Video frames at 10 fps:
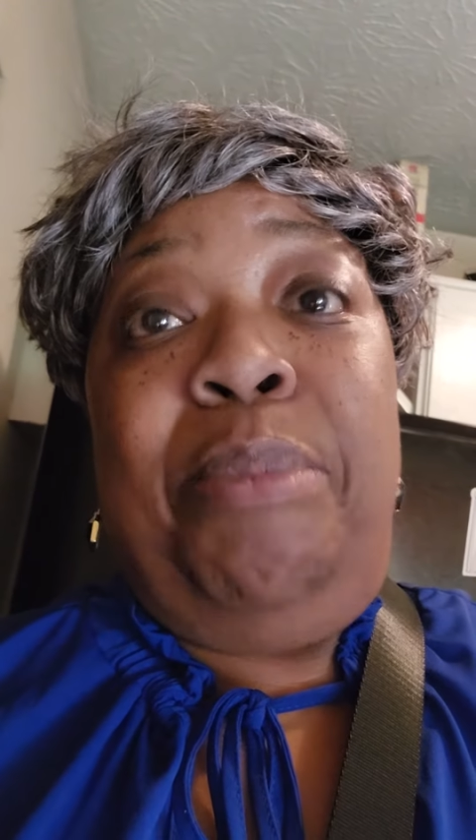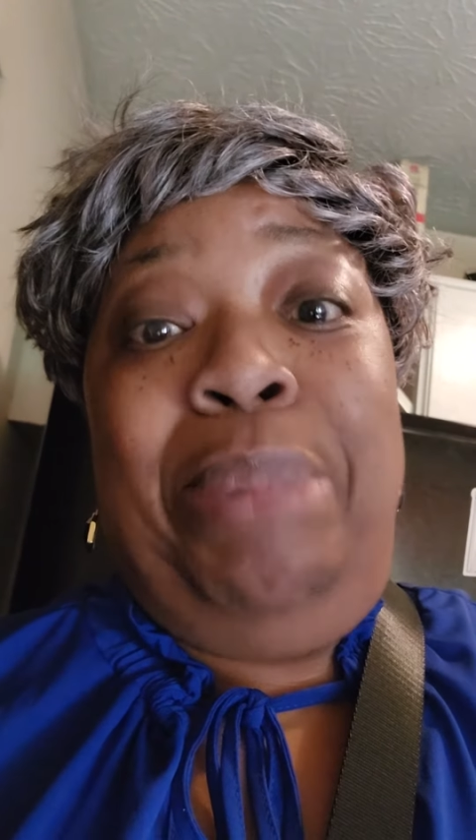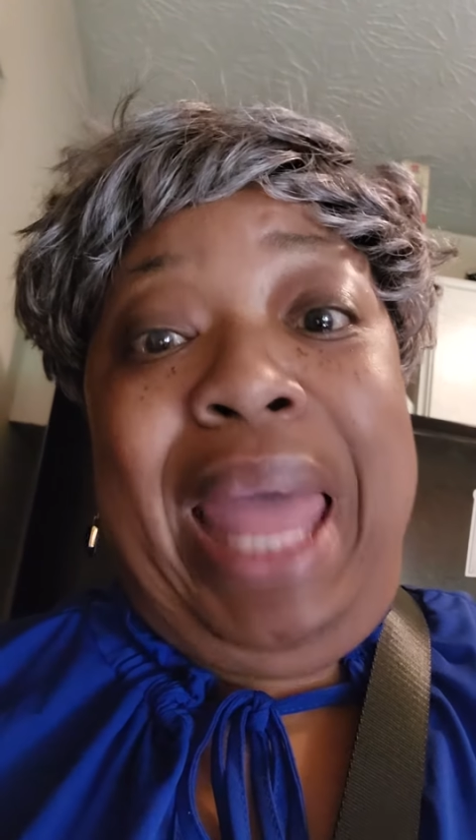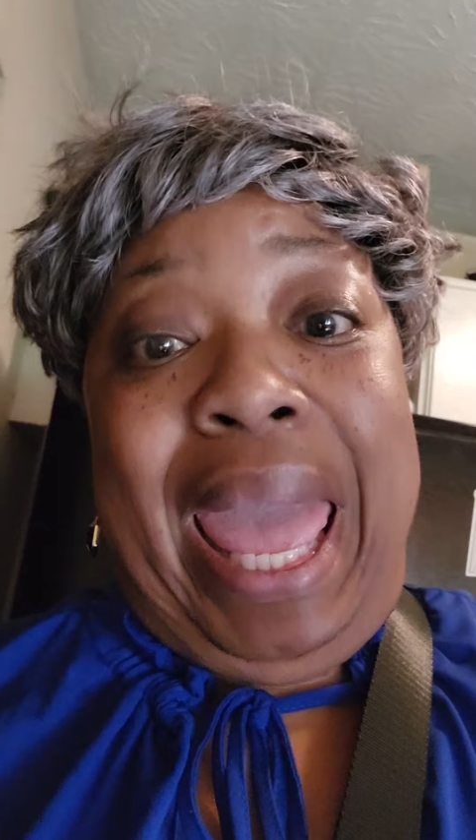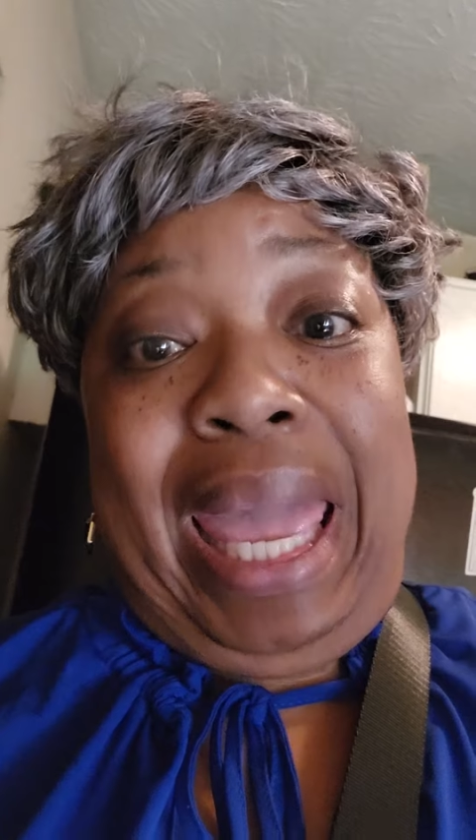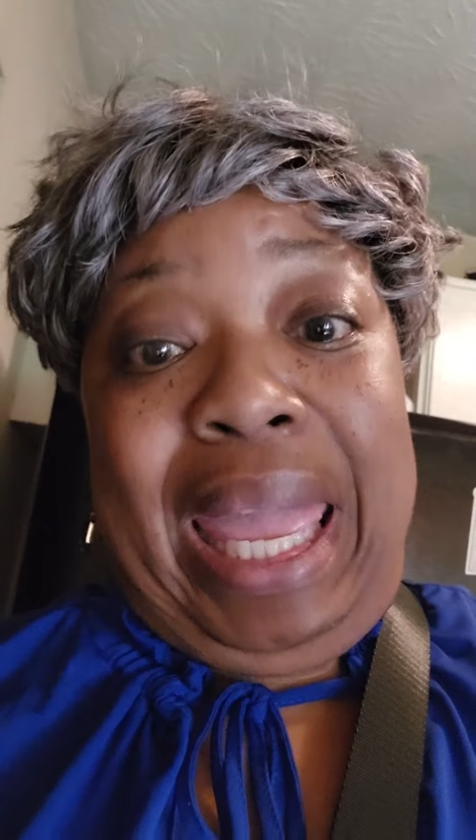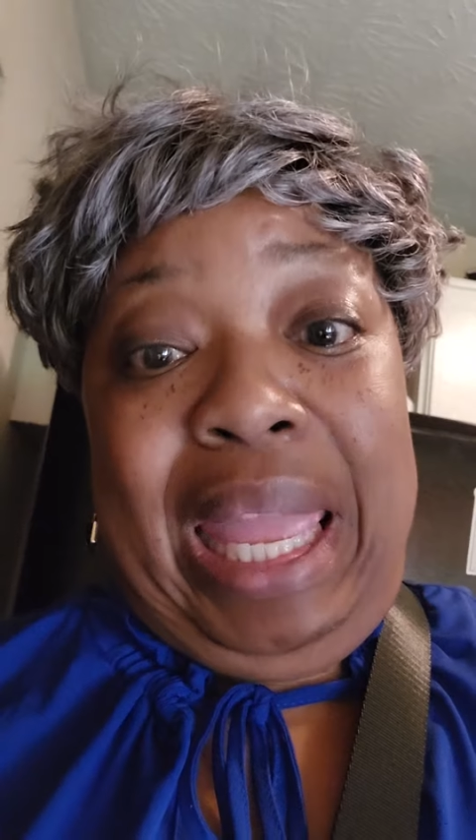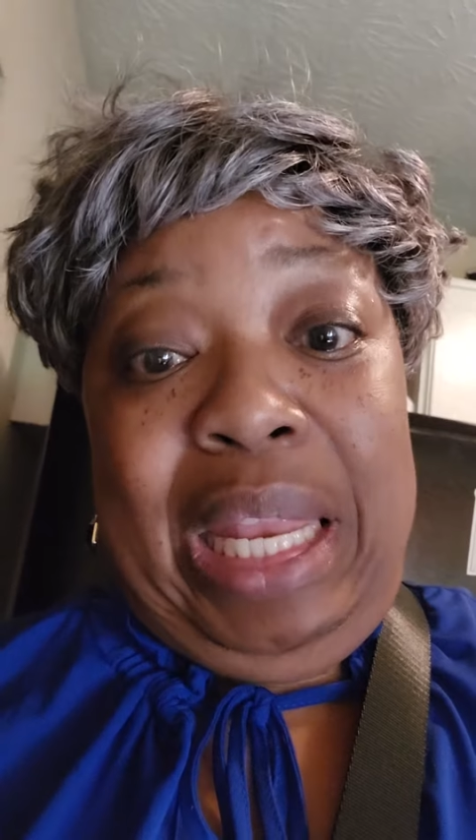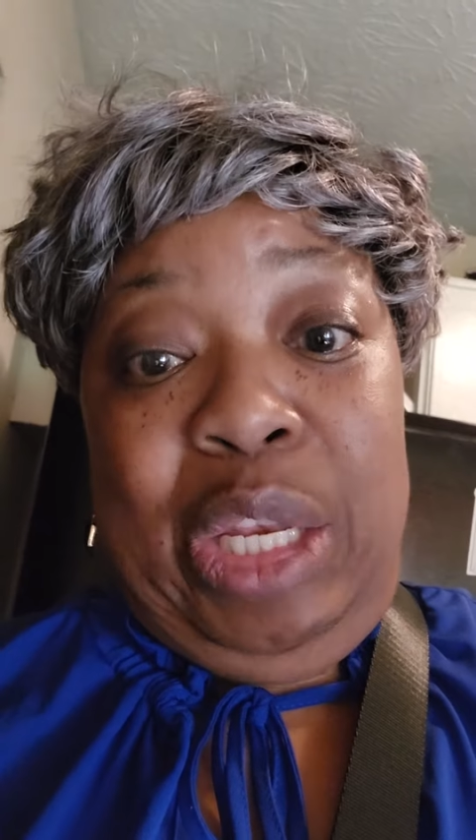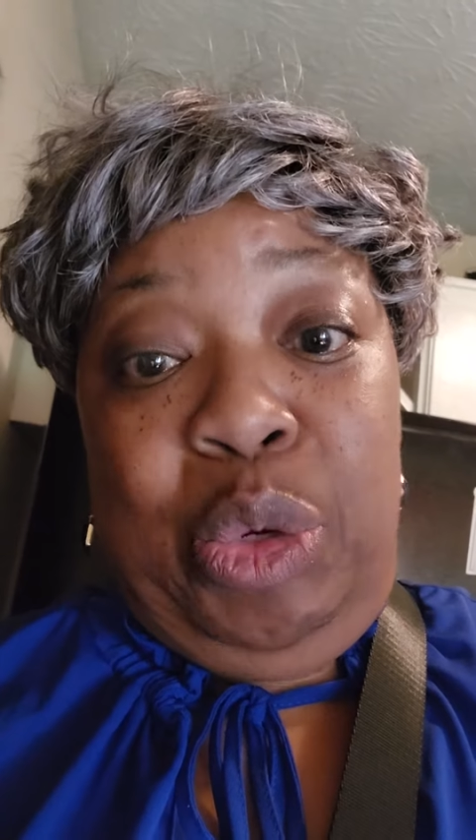
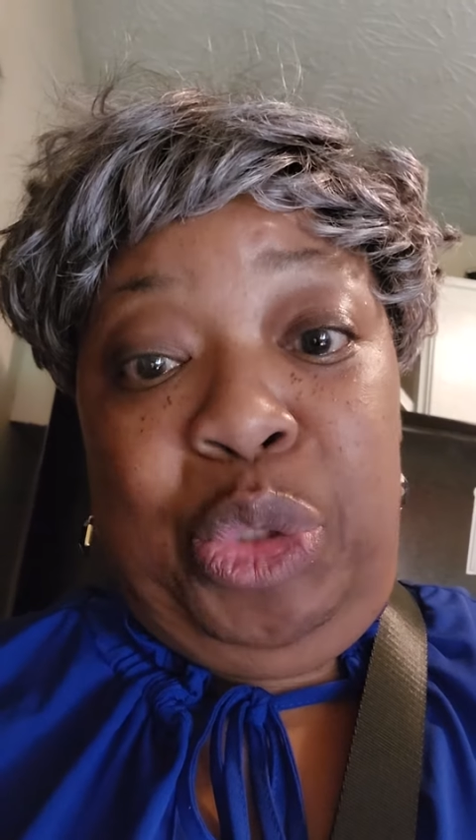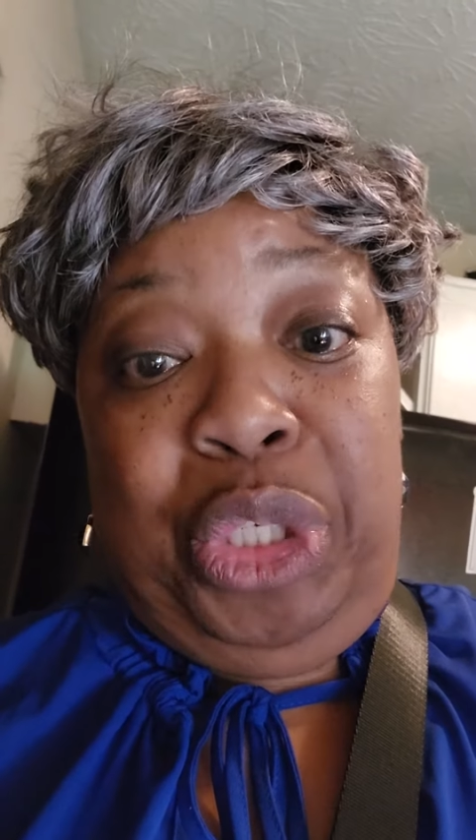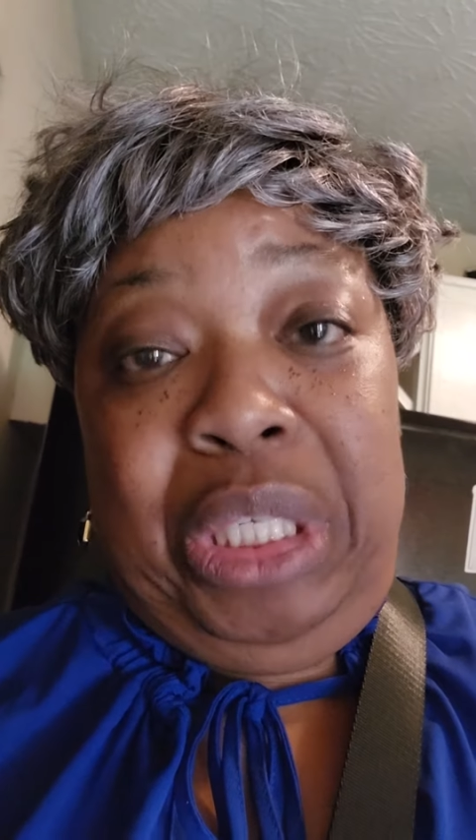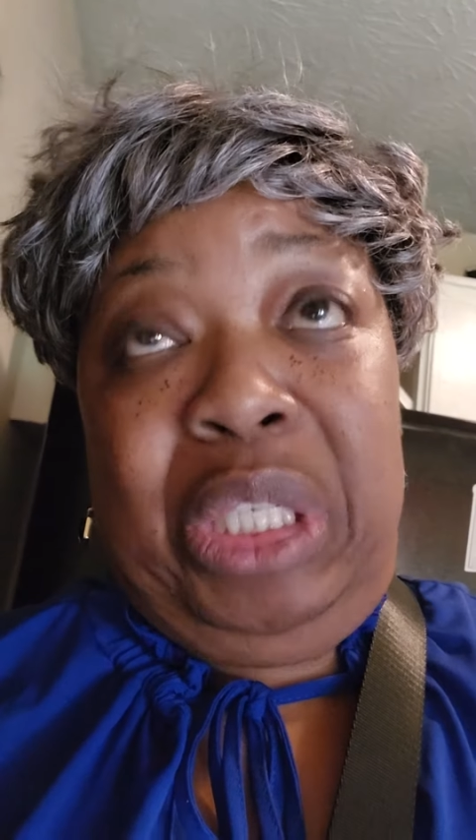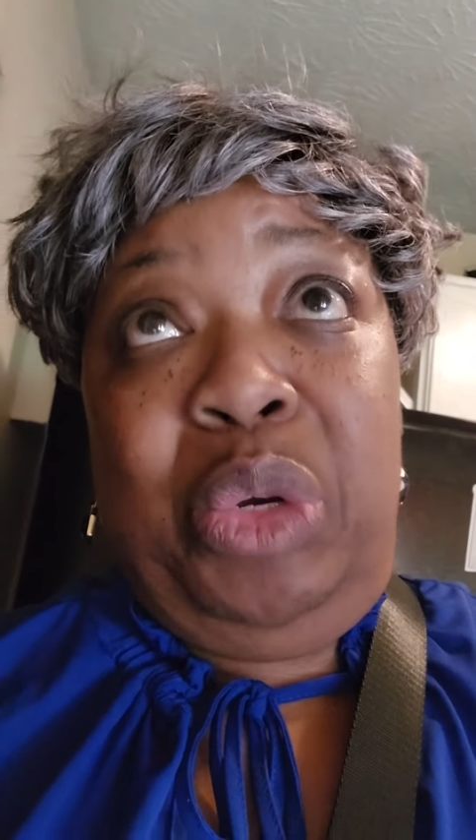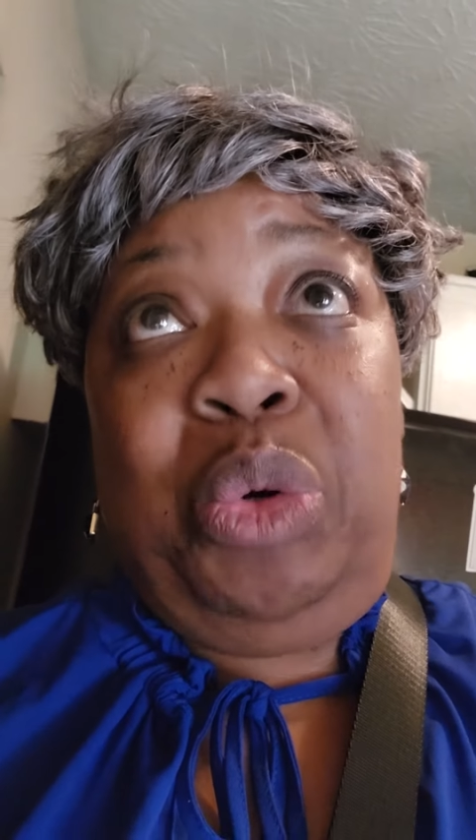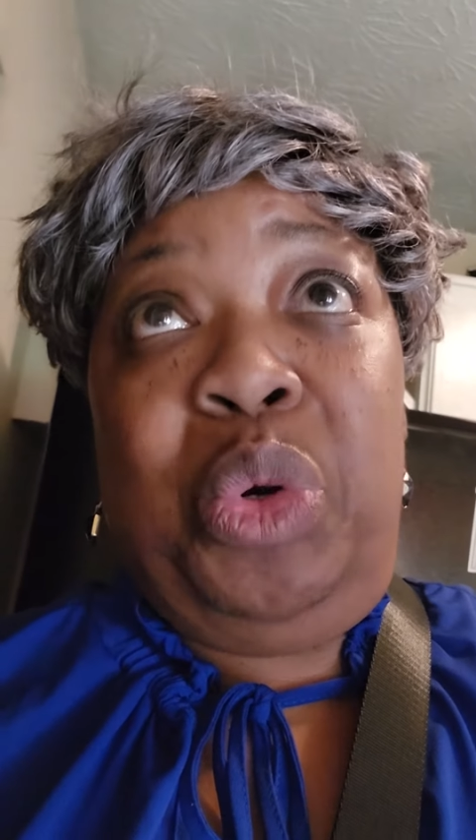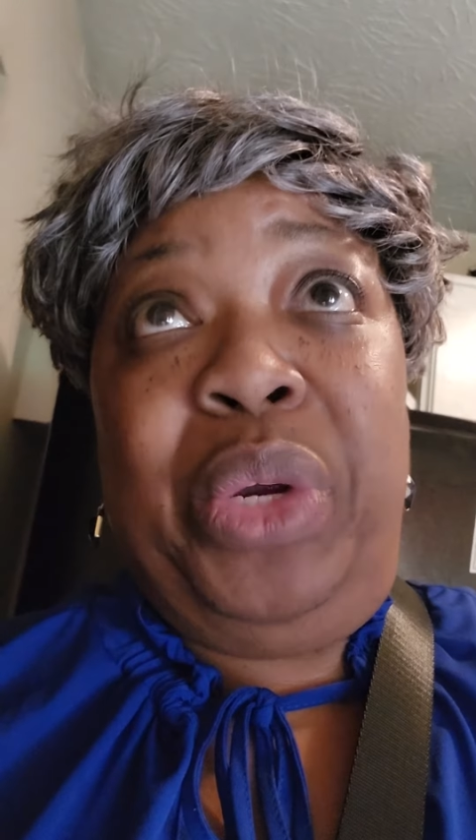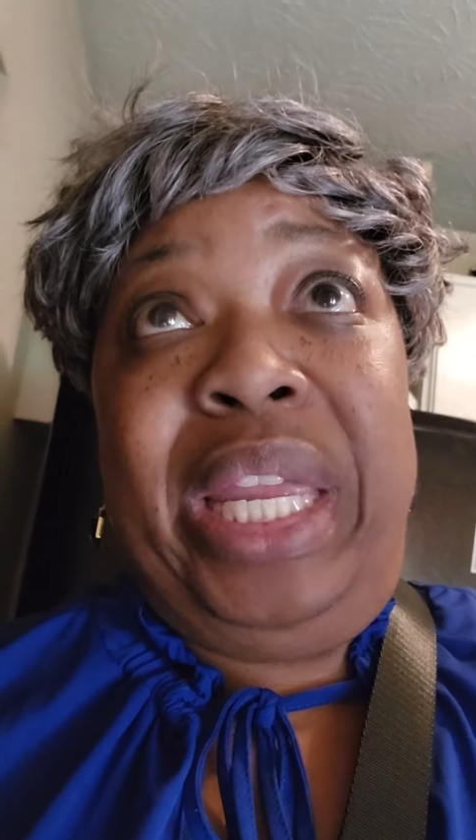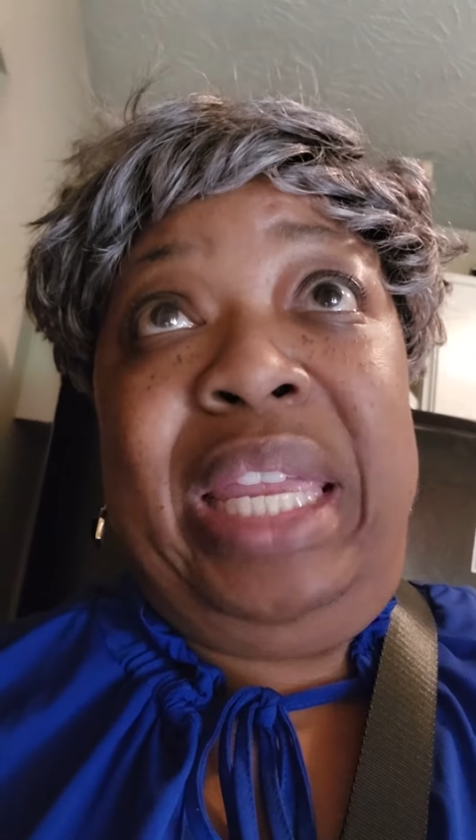Black, no sugar, no
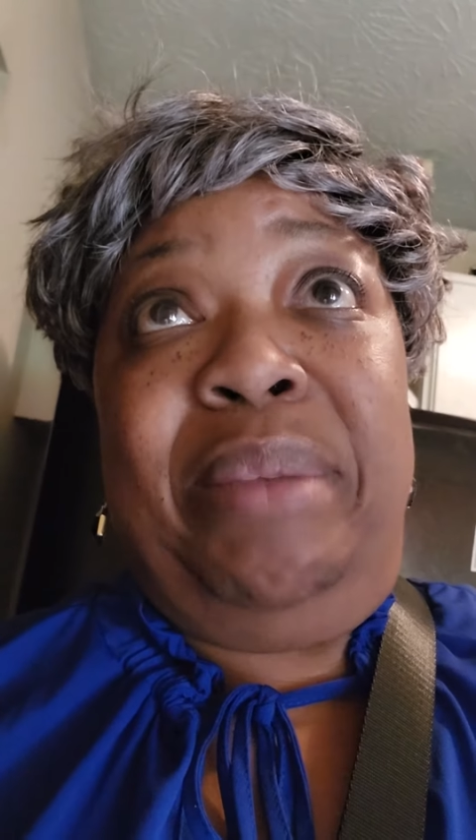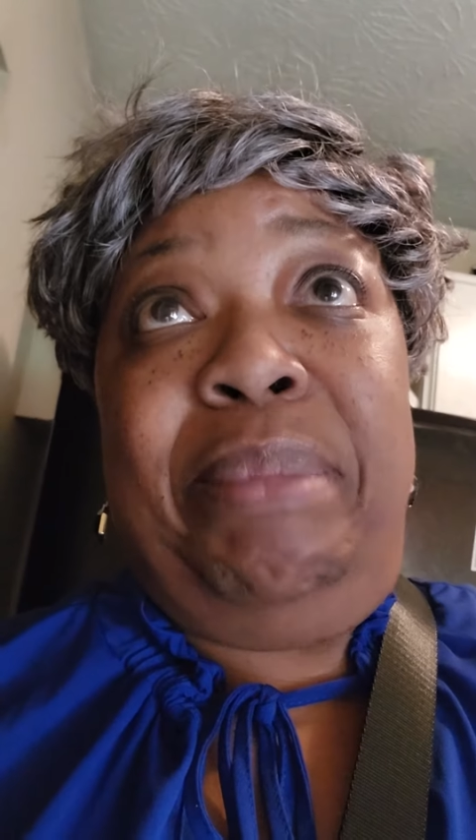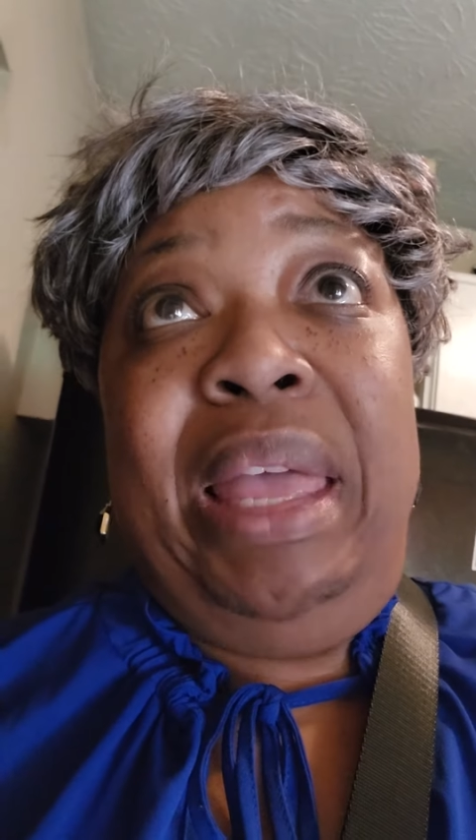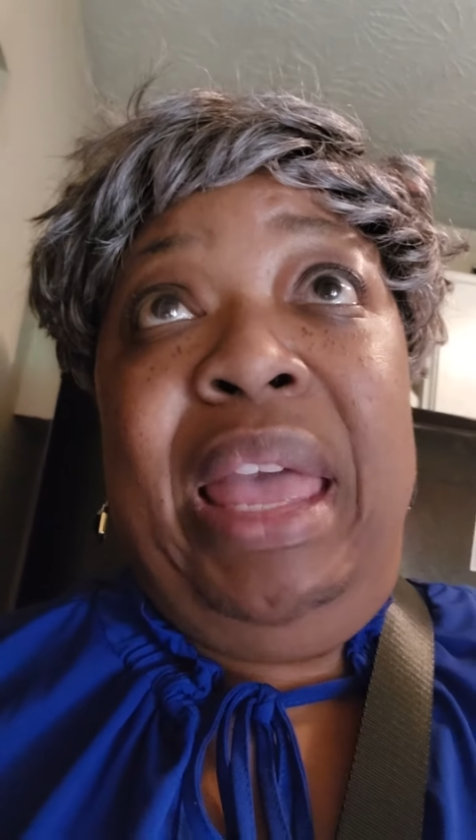cream.